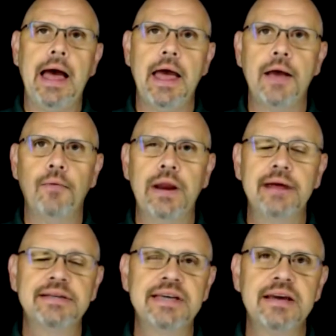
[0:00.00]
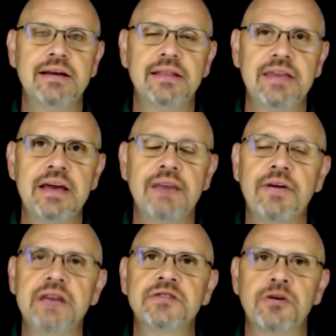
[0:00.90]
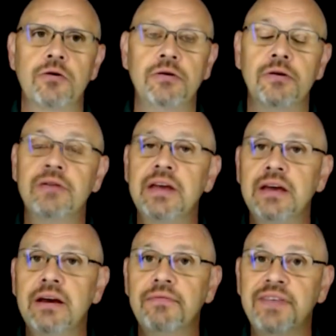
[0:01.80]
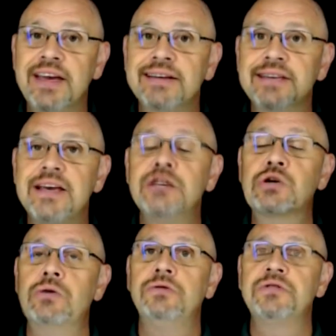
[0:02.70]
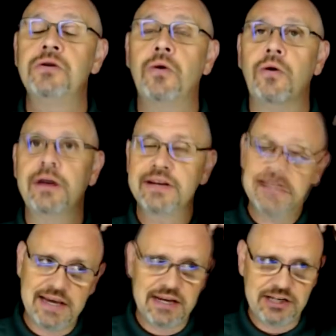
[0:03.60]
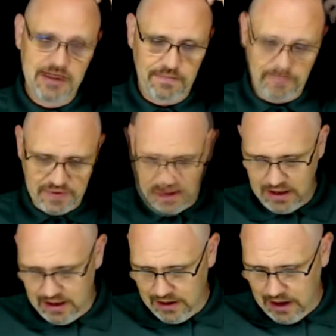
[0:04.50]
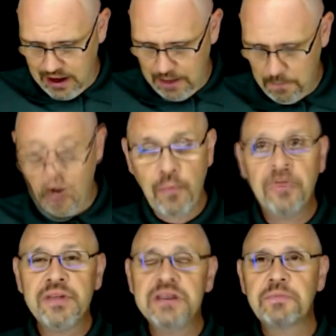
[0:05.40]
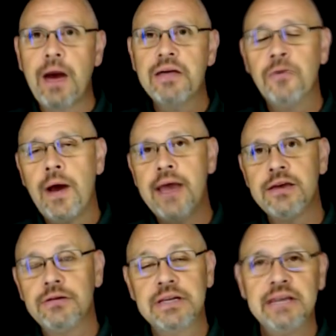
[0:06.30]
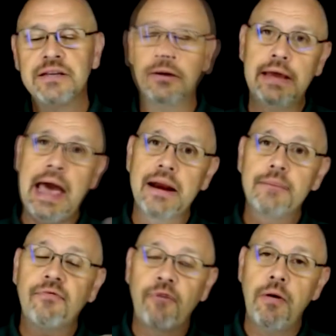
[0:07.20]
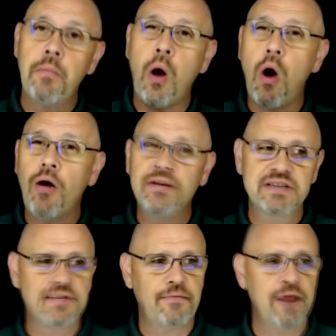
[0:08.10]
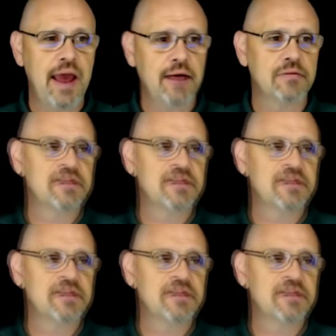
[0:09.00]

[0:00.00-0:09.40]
When I think of internal, you're thinking of things internal to your organization. Both of these, by the way, you need to look at them from all these different angles.